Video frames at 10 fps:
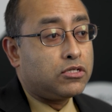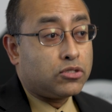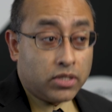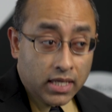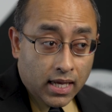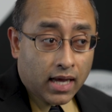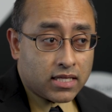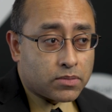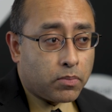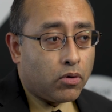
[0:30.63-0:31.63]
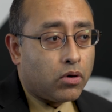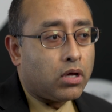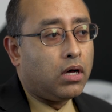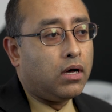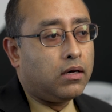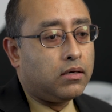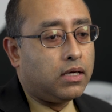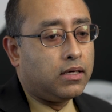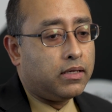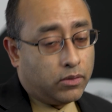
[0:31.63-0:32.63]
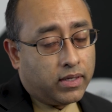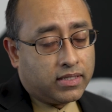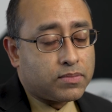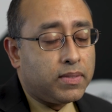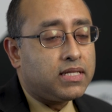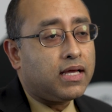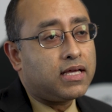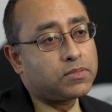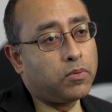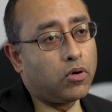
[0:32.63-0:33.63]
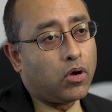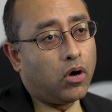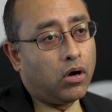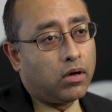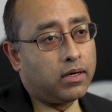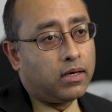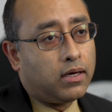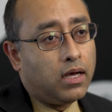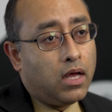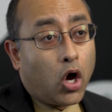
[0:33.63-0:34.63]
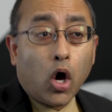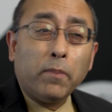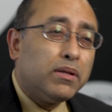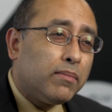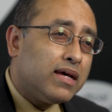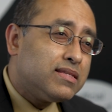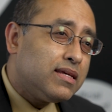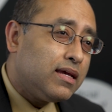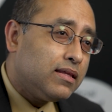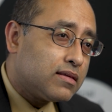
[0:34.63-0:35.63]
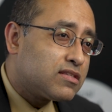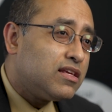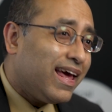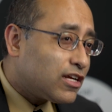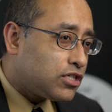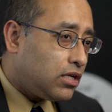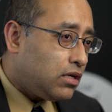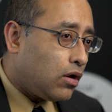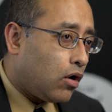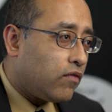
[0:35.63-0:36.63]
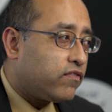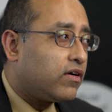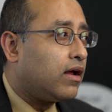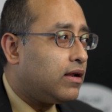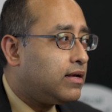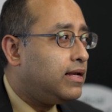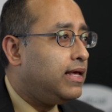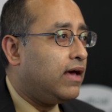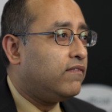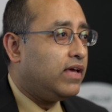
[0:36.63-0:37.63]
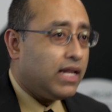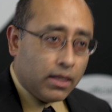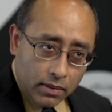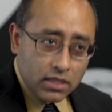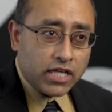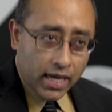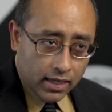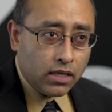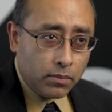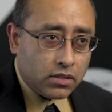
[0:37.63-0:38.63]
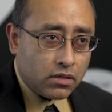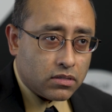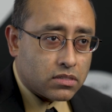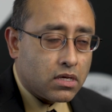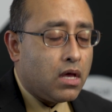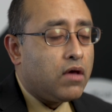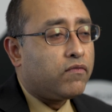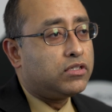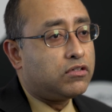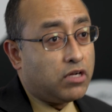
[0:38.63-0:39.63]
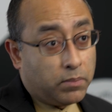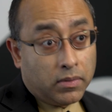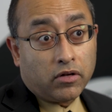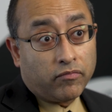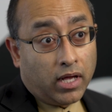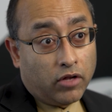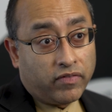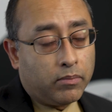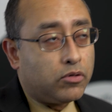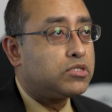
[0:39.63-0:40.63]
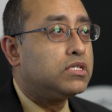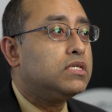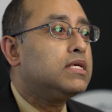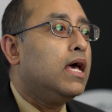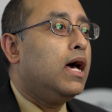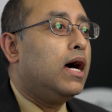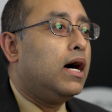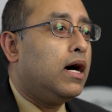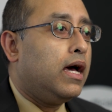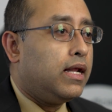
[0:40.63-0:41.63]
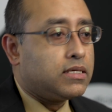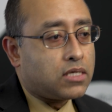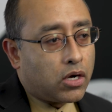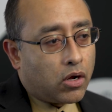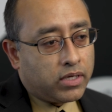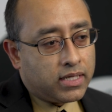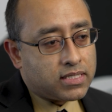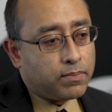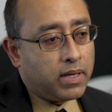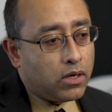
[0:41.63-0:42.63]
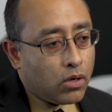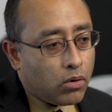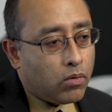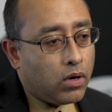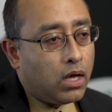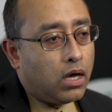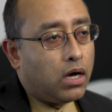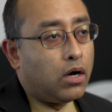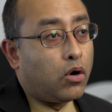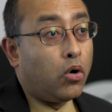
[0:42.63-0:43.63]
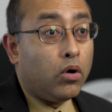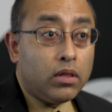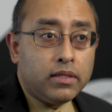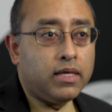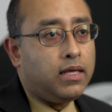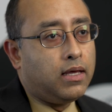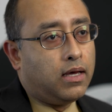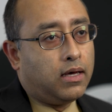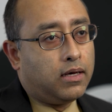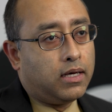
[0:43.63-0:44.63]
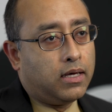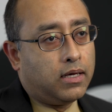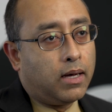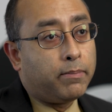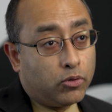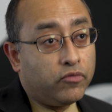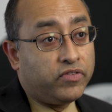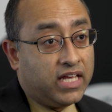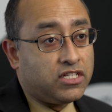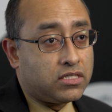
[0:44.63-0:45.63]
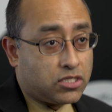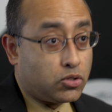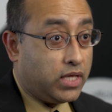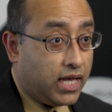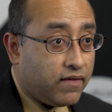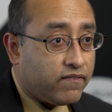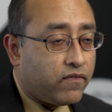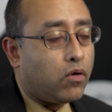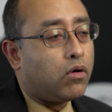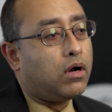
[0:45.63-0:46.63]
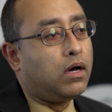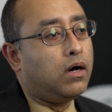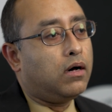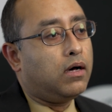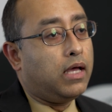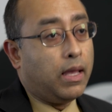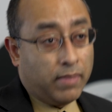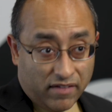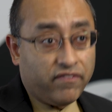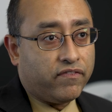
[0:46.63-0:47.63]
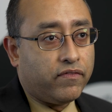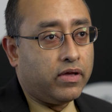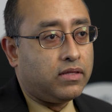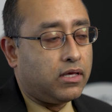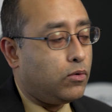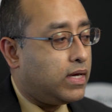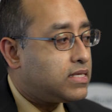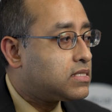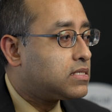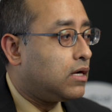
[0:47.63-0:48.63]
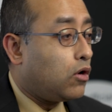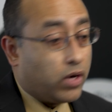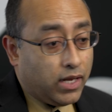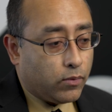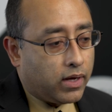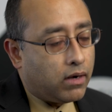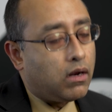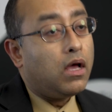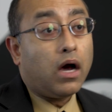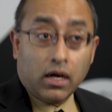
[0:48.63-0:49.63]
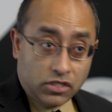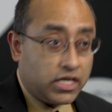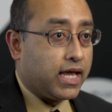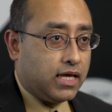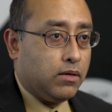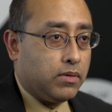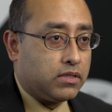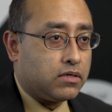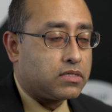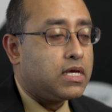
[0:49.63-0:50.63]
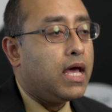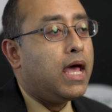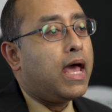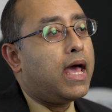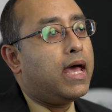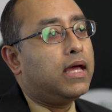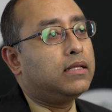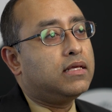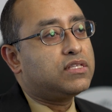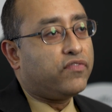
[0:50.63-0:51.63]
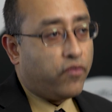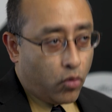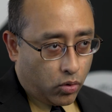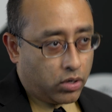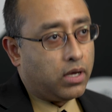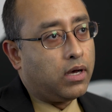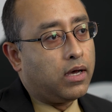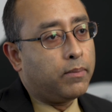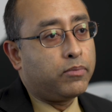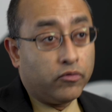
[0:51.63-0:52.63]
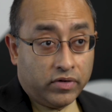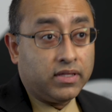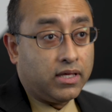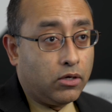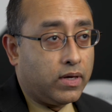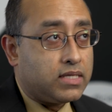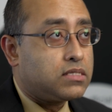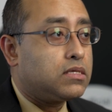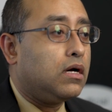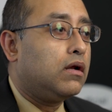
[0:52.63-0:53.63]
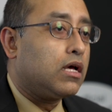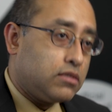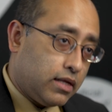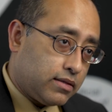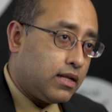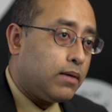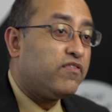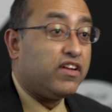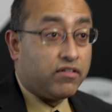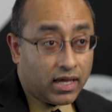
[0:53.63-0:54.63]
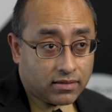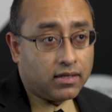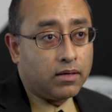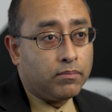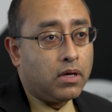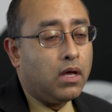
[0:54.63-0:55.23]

Today I spoke, at this meeting I spoke on optimizing the selection of currently available JAK inhibitors for the treatment of myelofibrosis. And as our audience may know, all the approved agents today for MF in the US or anywhere are JAK inhibitors. And there's 4 approved in the US, ruxolitinib, fedratinib,